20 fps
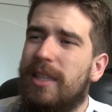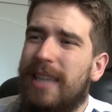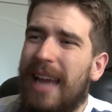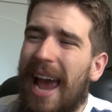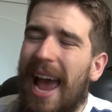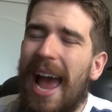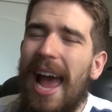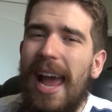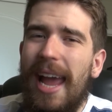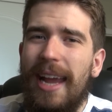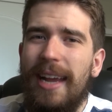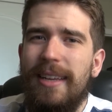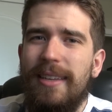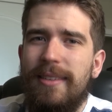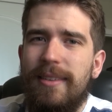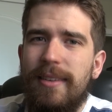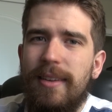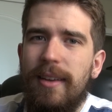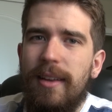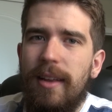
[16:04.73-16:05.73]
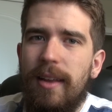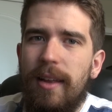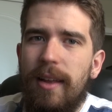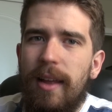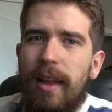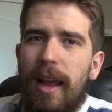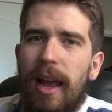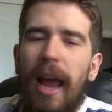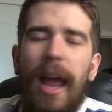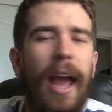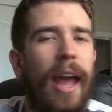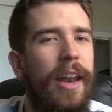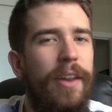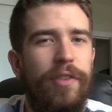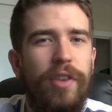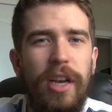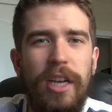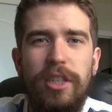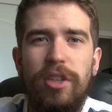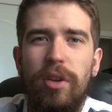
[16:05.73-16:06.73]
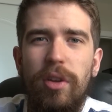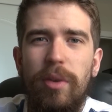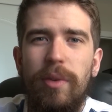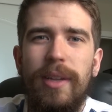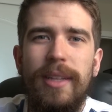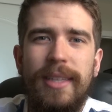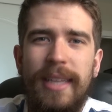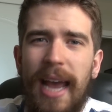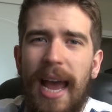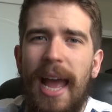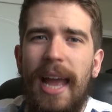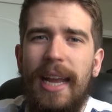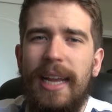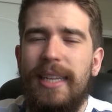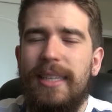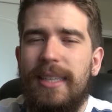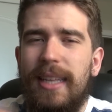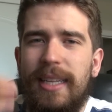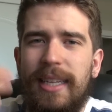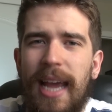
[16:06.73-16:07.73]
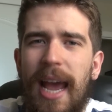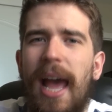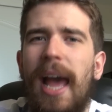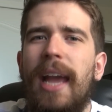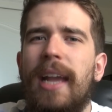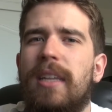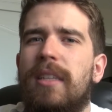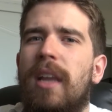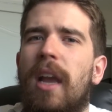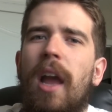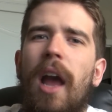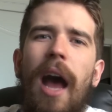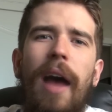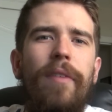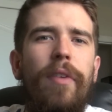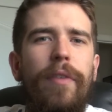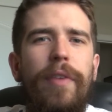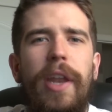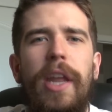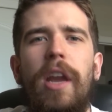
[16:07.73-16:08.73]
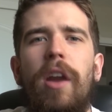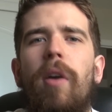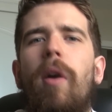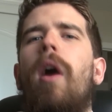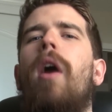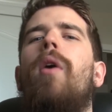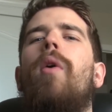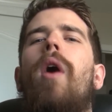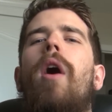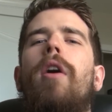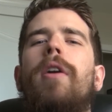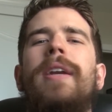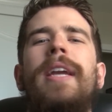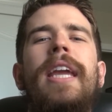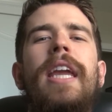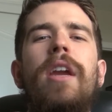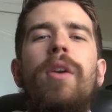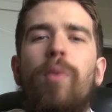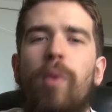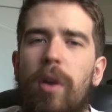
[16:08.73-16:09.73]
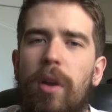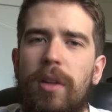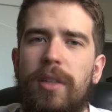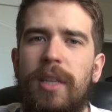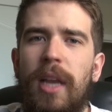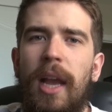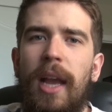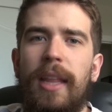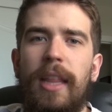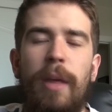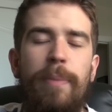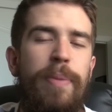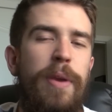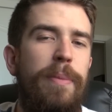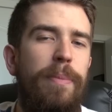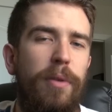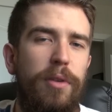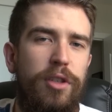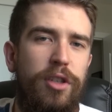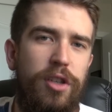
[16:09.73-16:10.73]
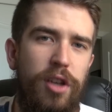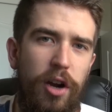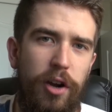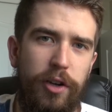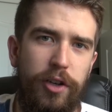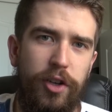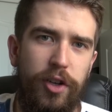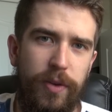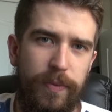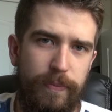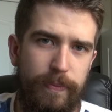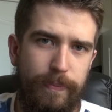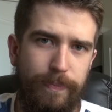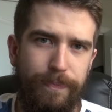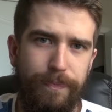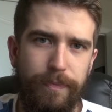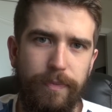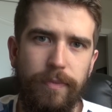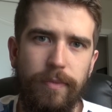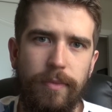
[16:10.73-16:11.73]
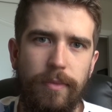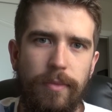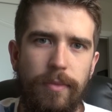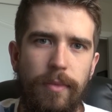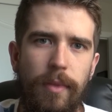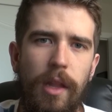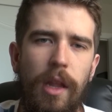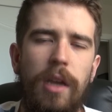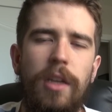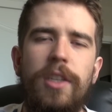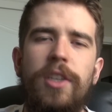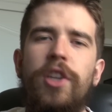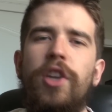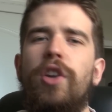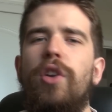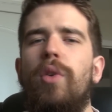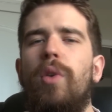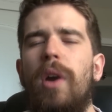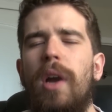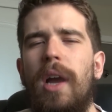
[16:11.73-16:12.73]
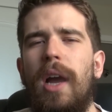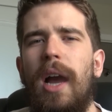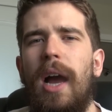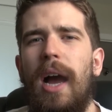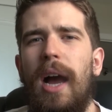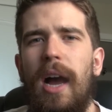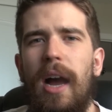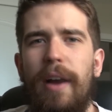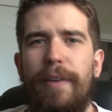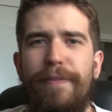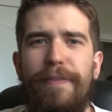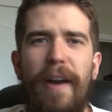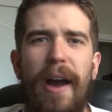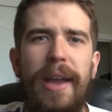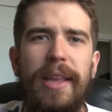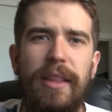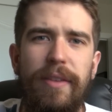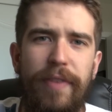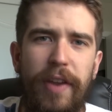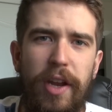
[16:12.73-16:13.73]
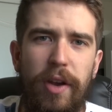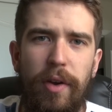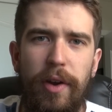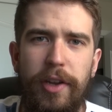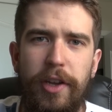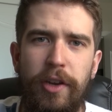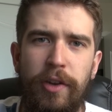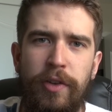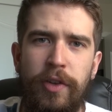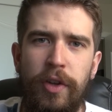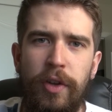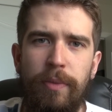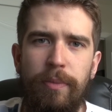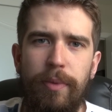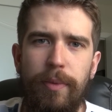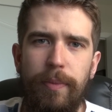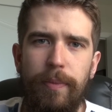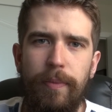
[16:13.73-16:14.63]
Tags. And if you guys don't know what a tag is, the tags of a video are keywords that people search to find the video on YouTube,